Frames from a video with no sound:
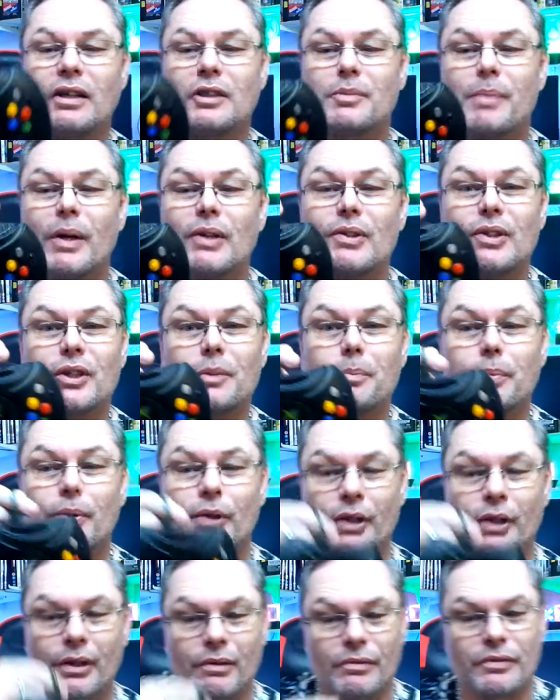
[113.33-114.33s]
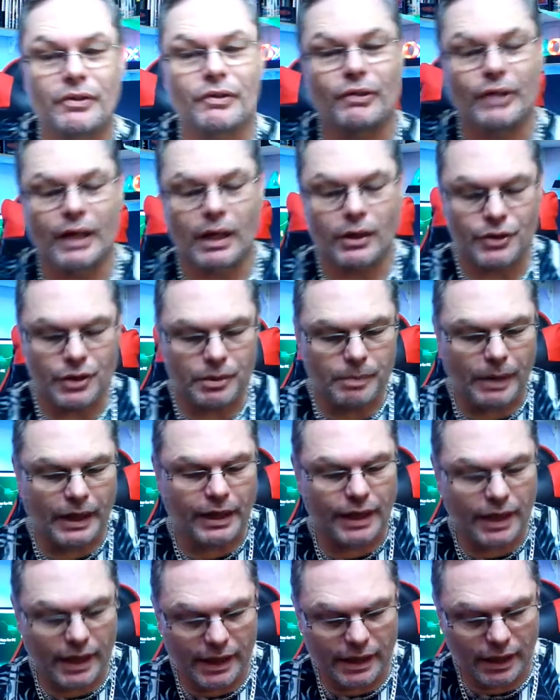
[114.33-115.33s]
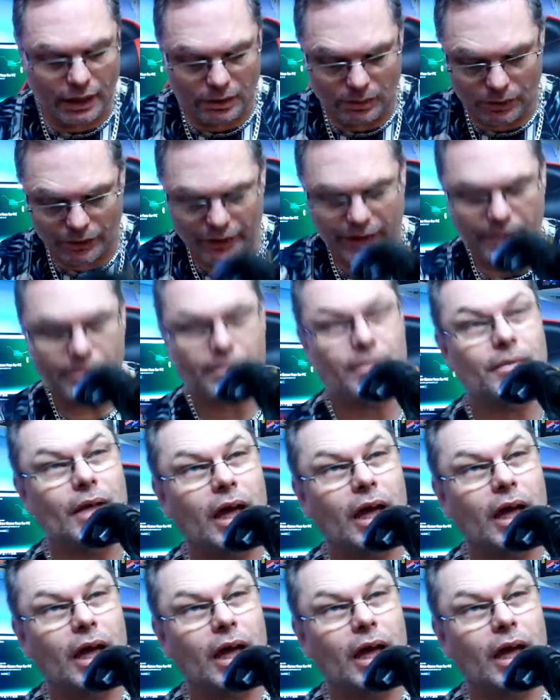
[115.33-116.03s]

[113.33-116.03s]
I suppose it's brilliant for it. I'll just play Halo on it.